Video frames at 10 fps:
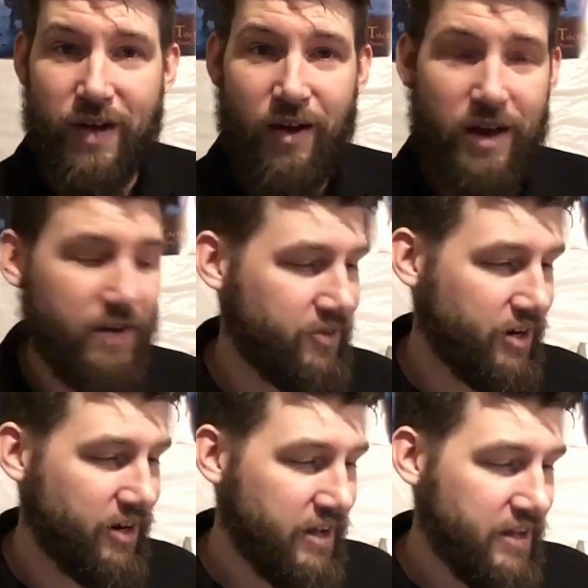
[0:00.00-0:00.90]

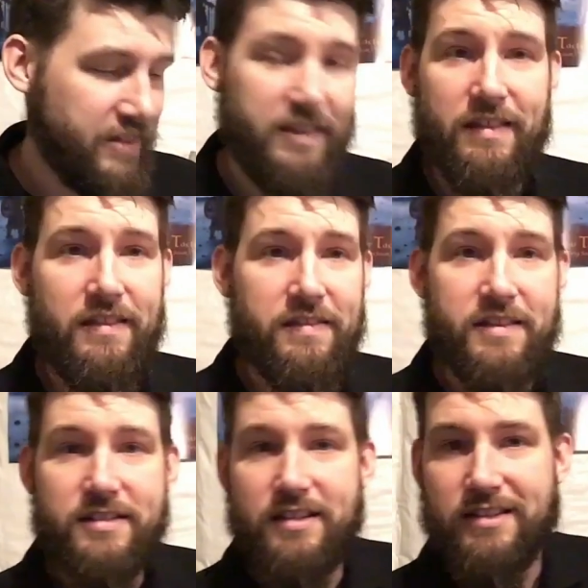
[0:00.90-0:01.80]
However,
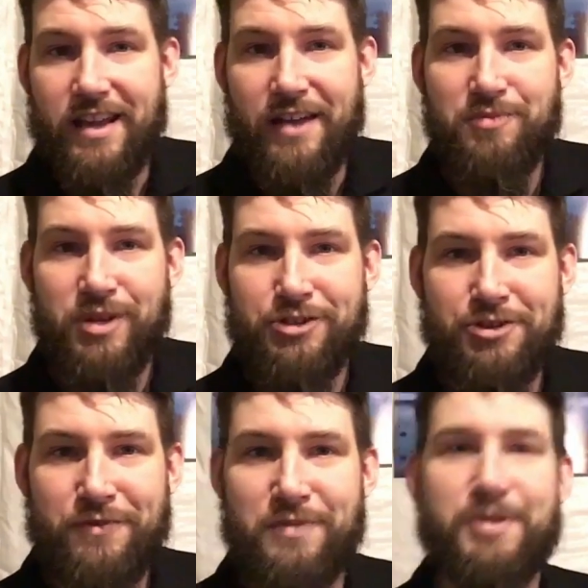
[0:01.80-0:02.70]
this doesn't have a
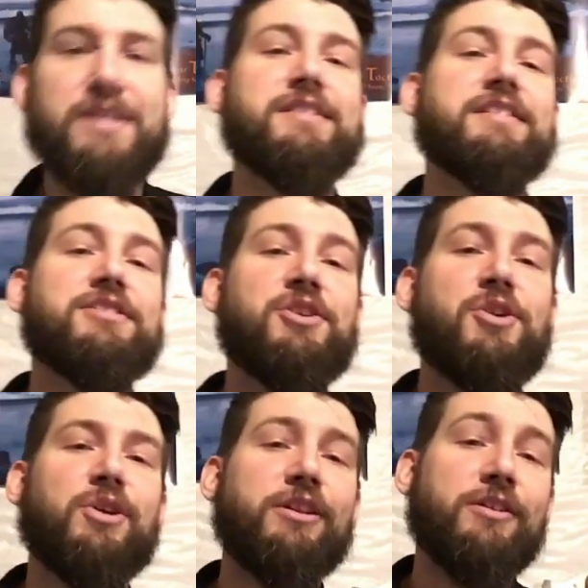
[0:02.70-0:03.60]
picture of the pieces,
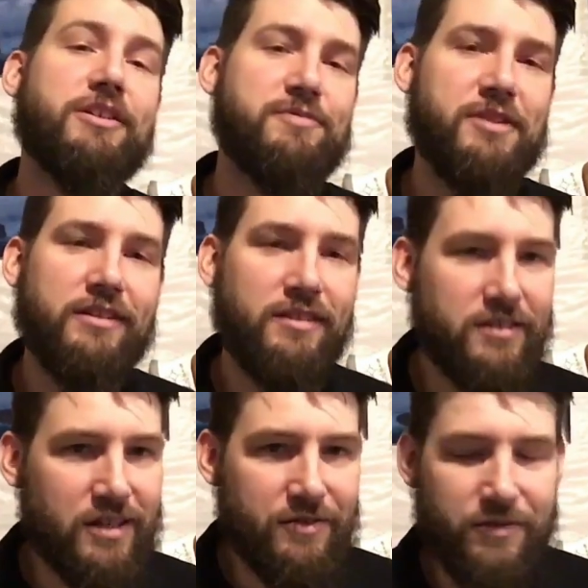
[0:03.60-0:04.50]
so clearly it's been a little
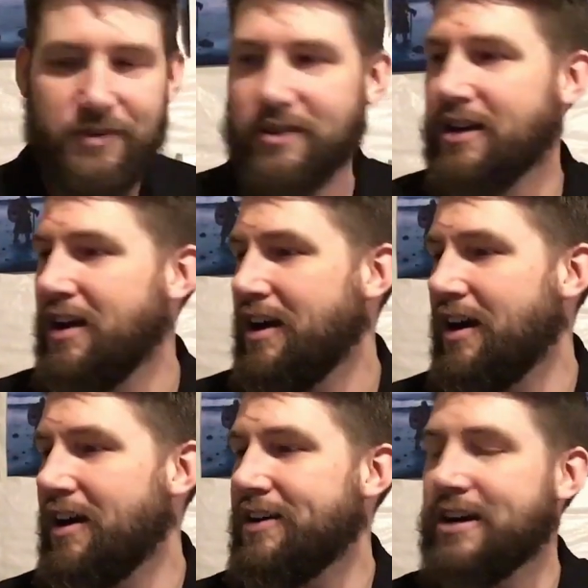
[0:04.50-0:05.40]
tougher for
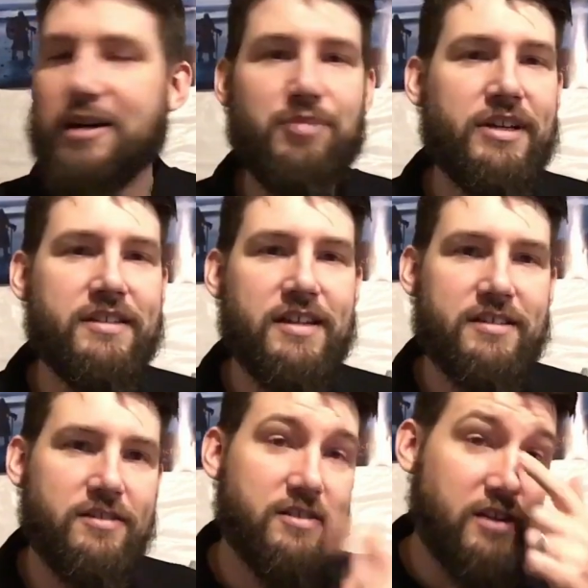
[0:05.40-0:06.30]
our play
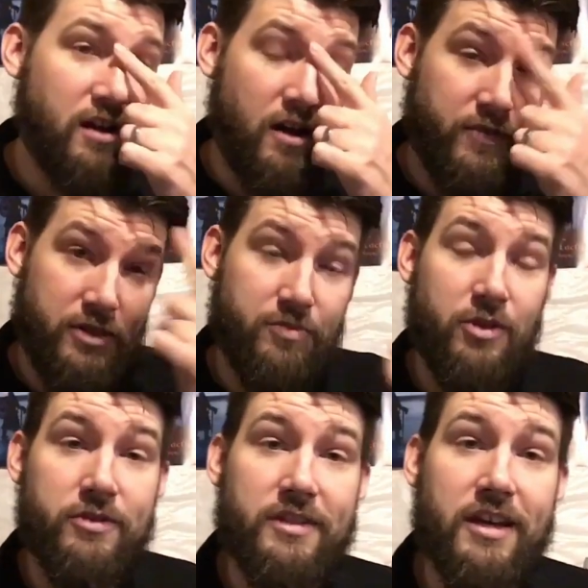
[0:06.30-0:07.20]
testers and on our first
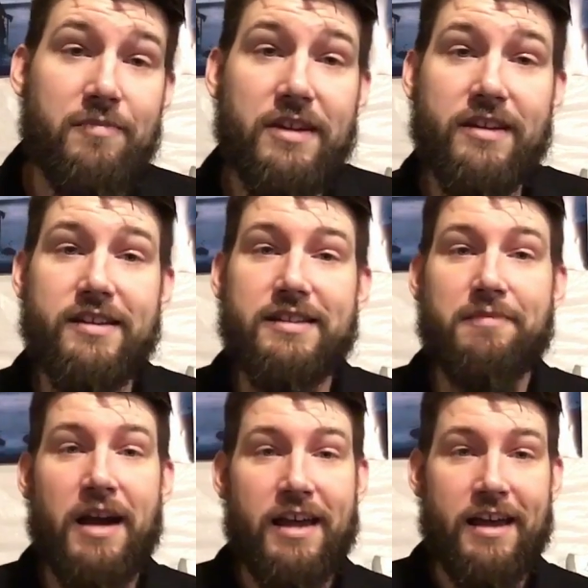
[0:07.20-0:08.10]
prototype, because in
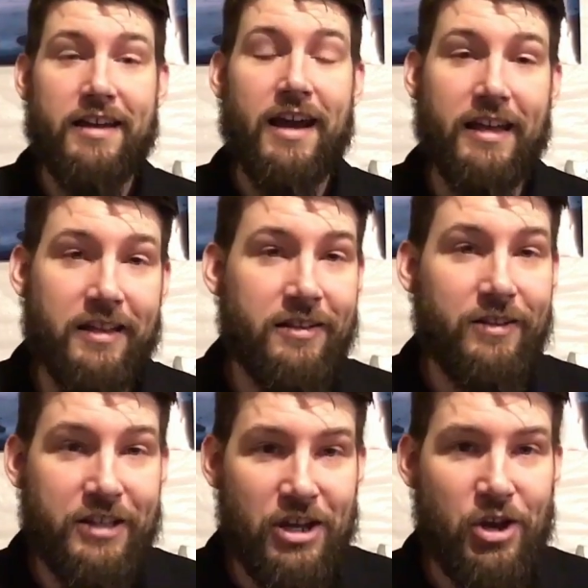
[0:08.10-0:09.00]
my head I
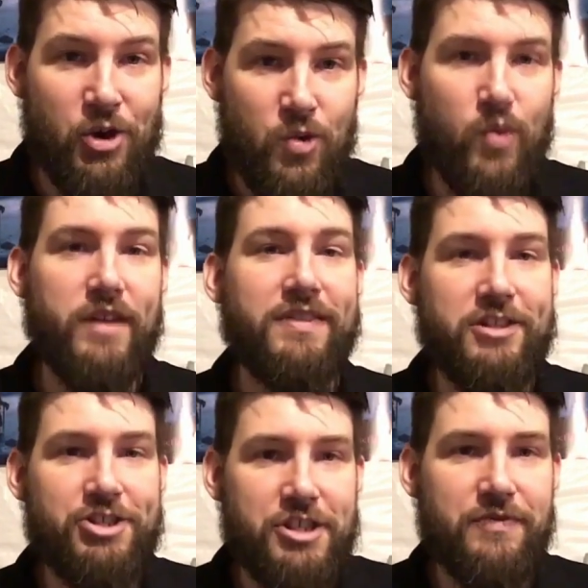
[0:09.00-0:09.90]
clearly know what the
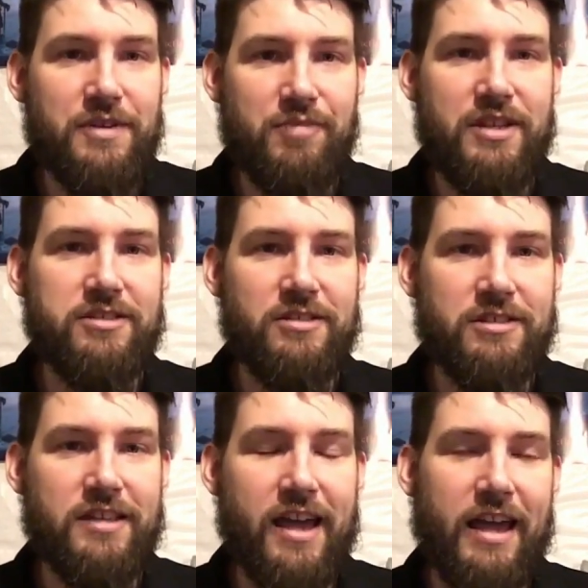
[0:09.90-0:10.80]
chieftain piece
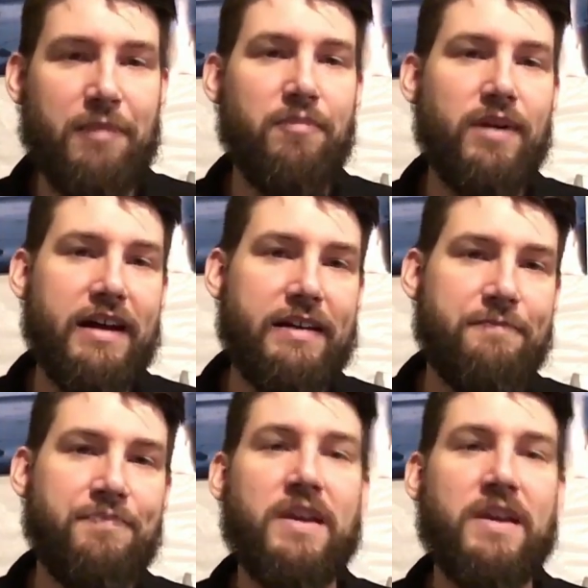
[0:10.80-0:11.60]
looks like, but